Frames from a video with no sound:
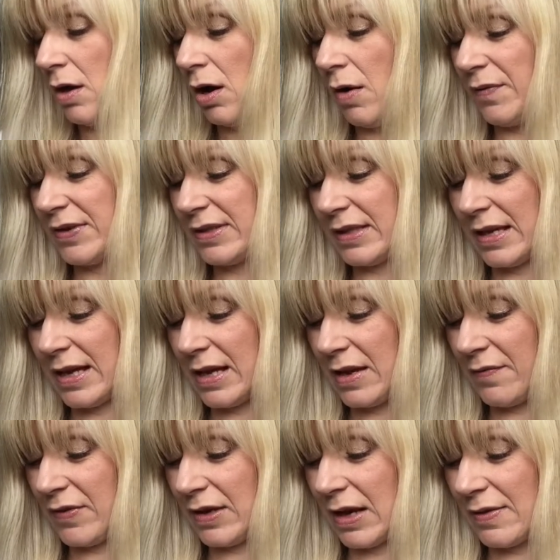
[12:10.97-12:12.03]
Obviously,
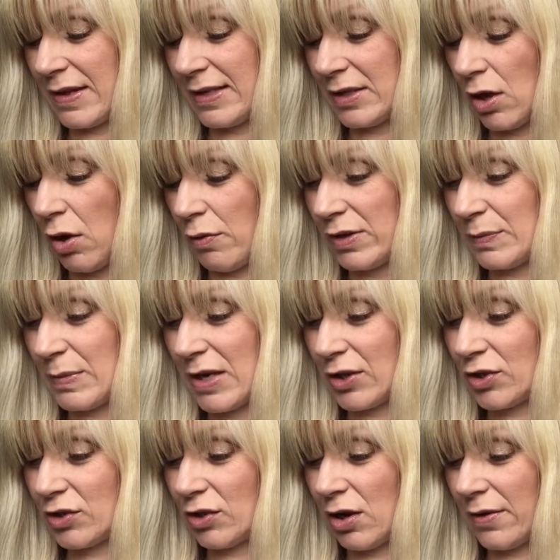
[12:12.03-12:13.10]
if you get these, always make
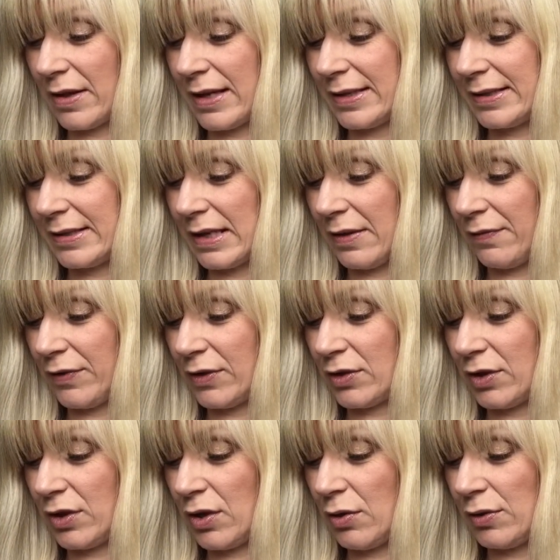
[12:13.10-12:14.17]
sure that it's safe for you
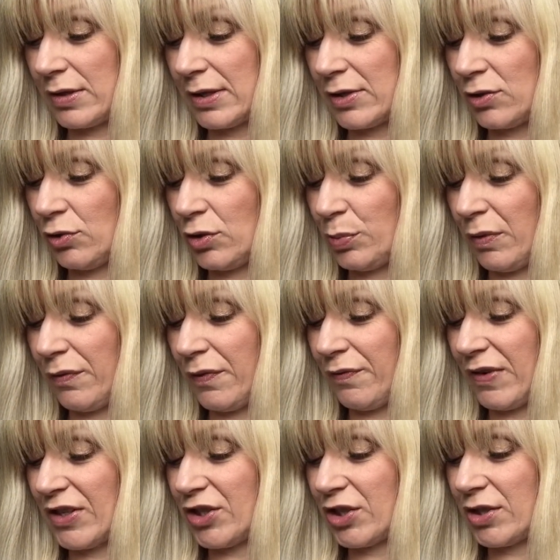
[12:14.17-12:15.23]
to use. It's suitable for
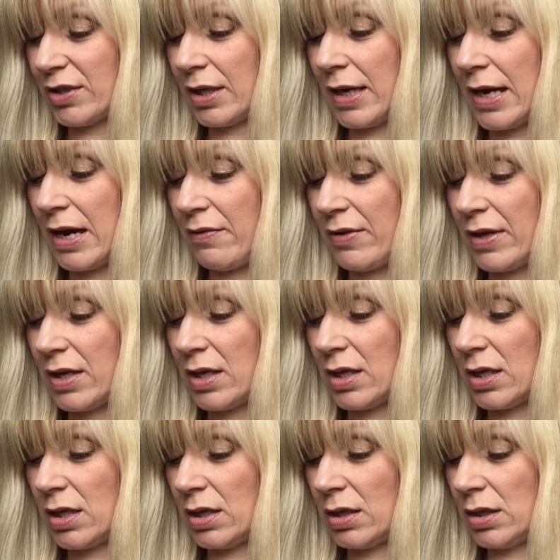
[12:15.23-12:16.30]

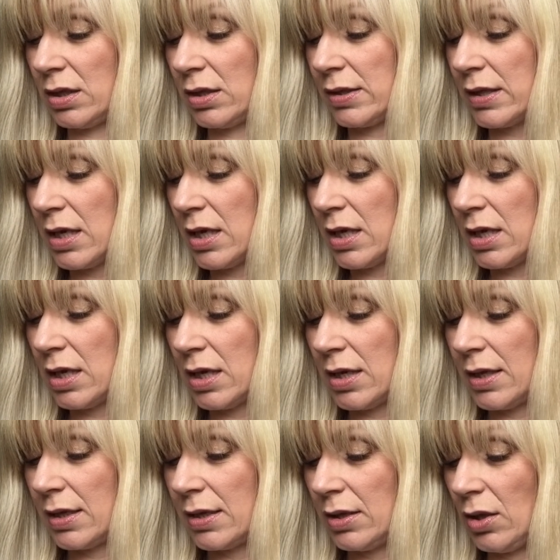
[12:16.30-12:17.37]
vegetarians.
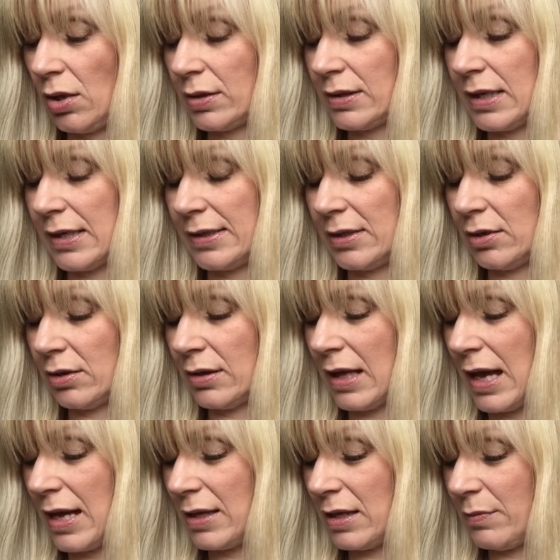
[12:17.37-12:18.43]
Not tested on
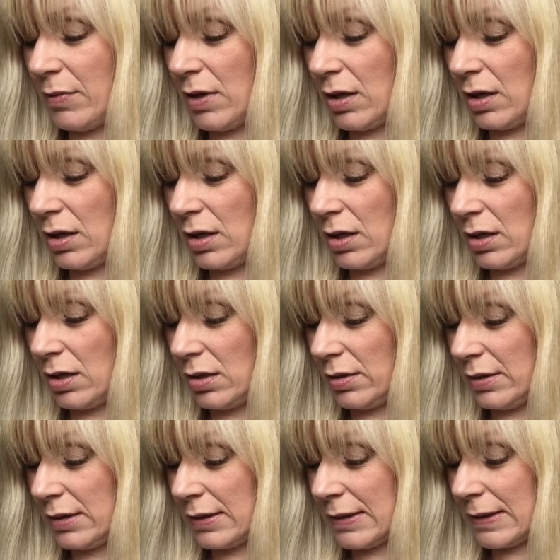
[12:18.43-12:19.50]

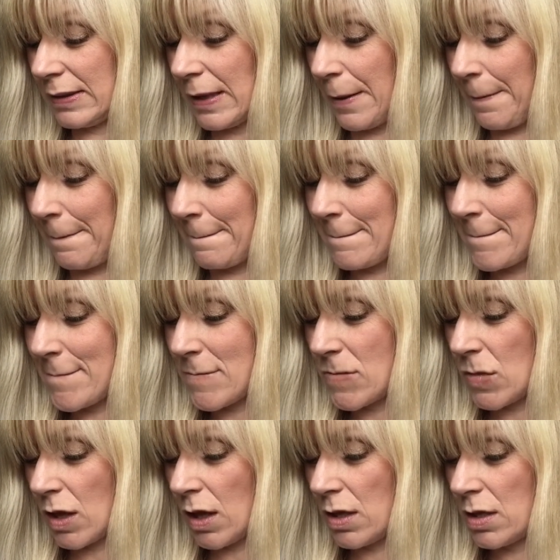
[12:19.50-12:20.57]
animals.
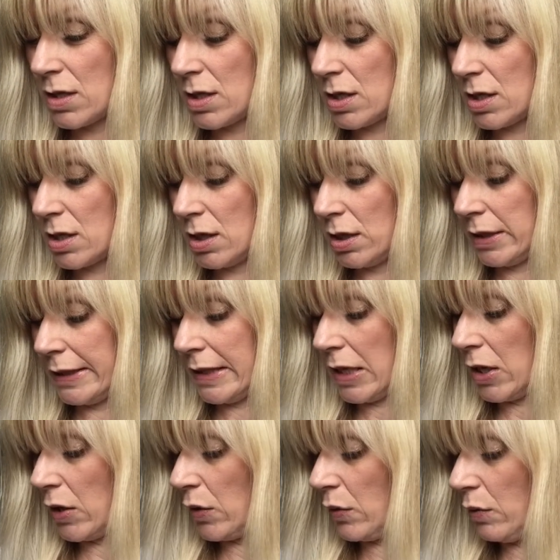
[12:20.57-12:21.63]

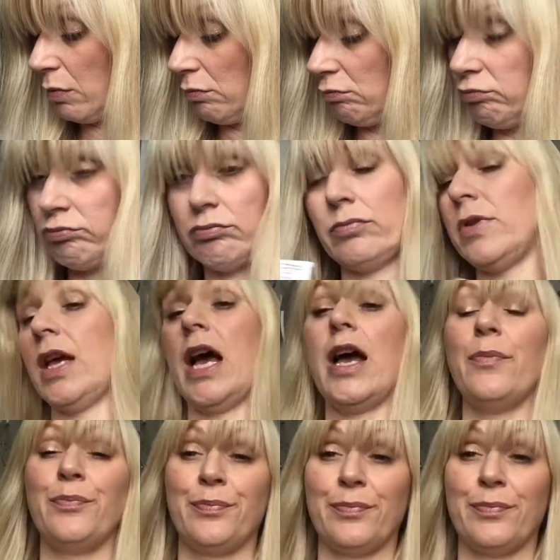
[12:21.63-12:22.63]
So, yeah,